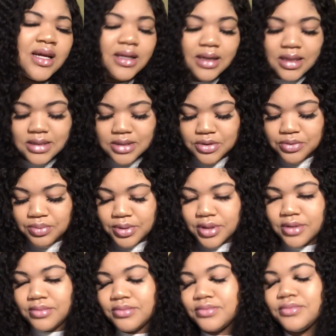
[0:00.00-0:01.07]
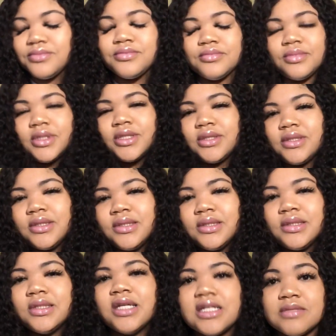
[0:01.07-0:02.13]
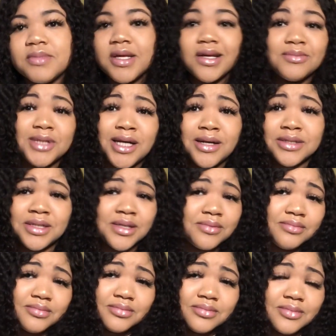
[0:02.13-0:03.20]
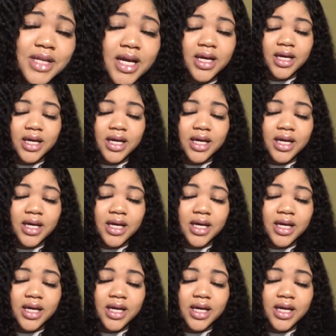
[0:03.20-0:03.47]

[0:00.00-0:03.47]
that's stupid. But that's me. I'm toxic. I